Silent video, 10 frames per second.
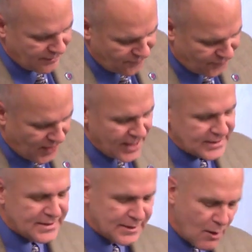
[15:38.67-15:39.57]

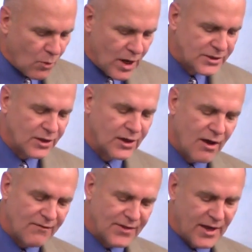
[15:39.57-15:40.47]
find someone to
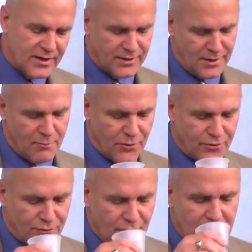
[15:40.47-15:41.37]
love, and then number
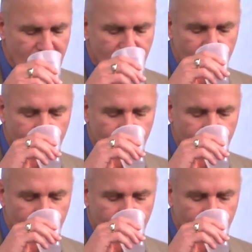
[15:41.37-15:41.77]
3,